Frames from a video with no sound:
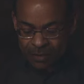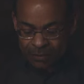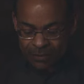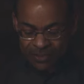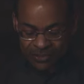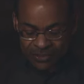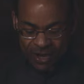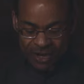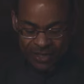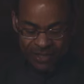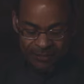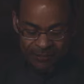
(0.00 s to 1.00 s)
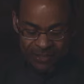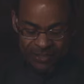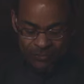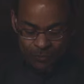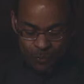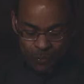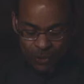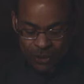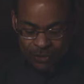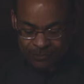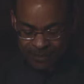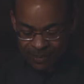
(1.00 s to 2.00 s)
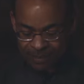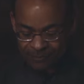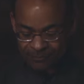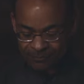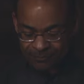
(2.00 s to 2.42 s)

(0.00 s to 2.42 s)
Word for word: When they saw him, they worshiped him.